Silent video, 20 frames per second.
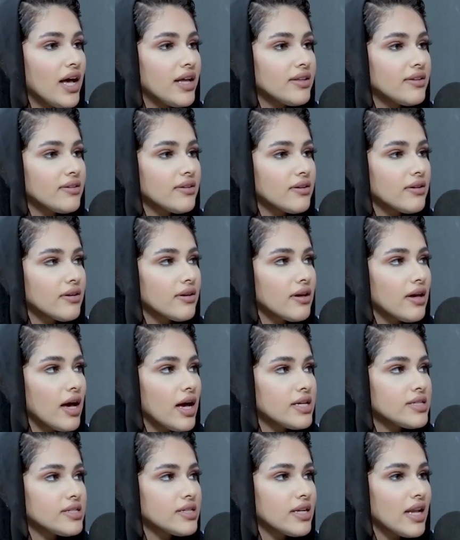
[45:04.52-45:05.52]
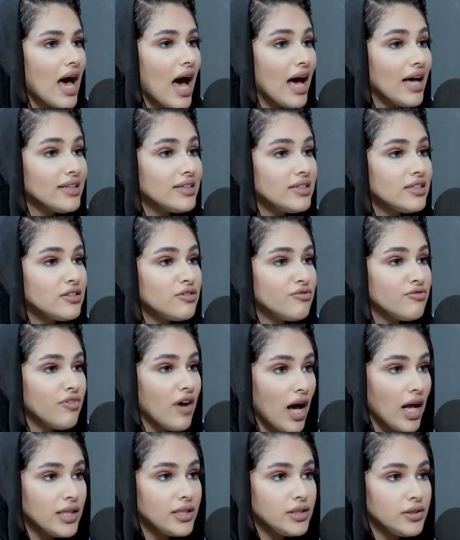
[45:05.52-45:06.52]
And as an added
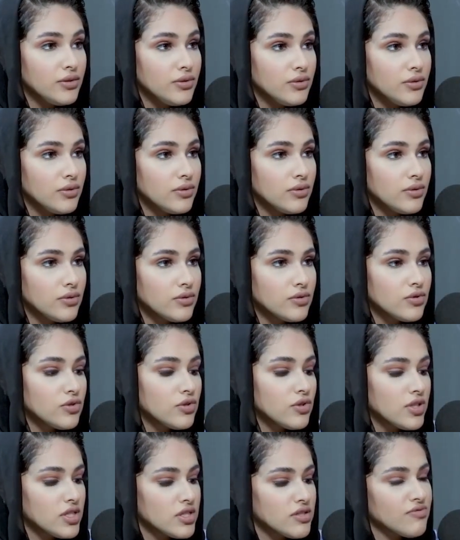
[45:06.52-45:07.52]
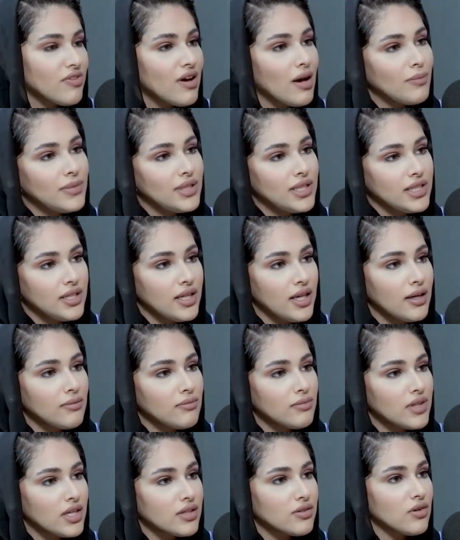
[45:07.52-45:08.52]
value to this family
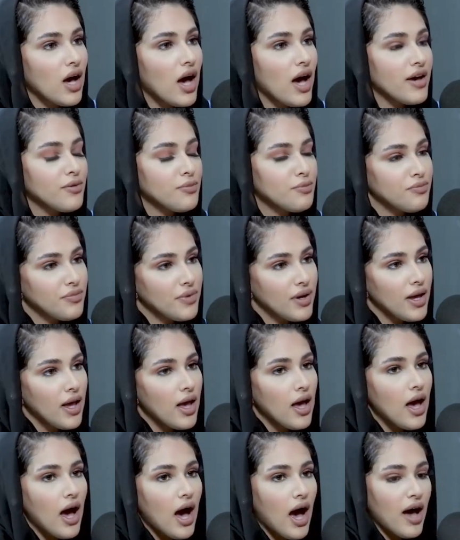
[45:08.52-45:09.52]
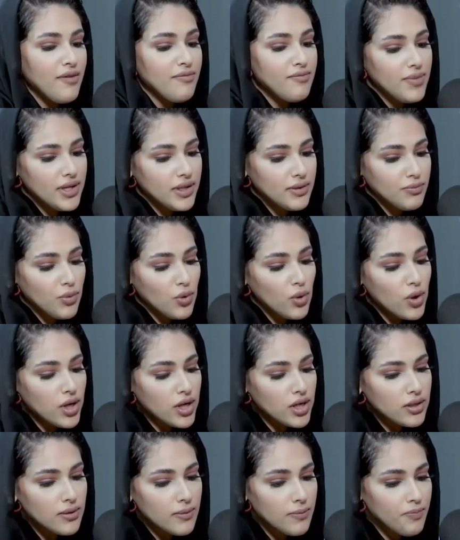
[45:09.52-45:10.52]
name that I've been
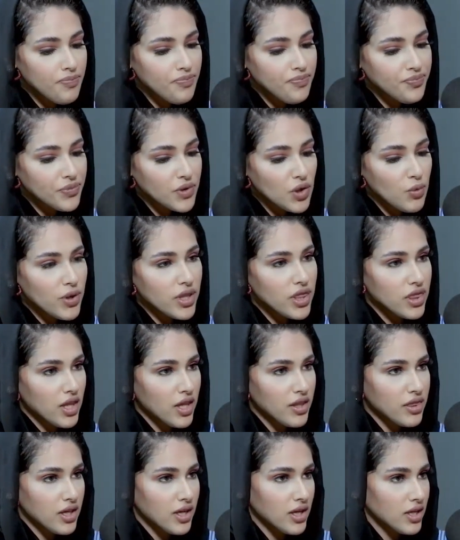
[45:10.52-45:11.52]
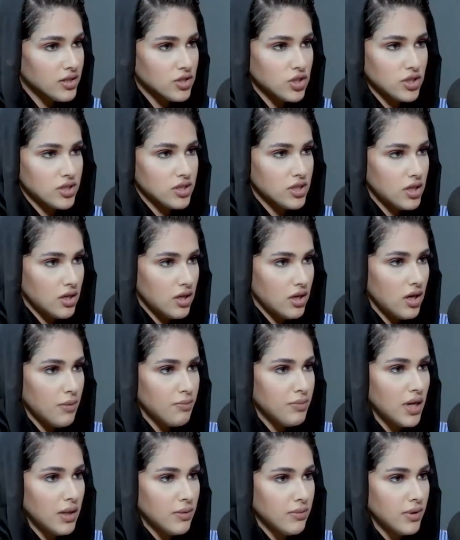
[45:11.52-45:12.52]
born with nothing, just a
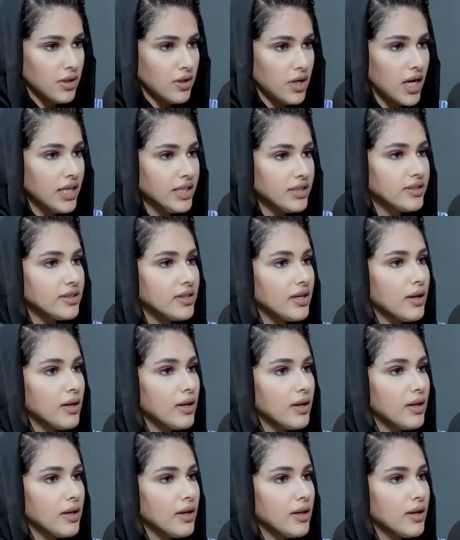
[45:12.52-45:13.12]
baby, right?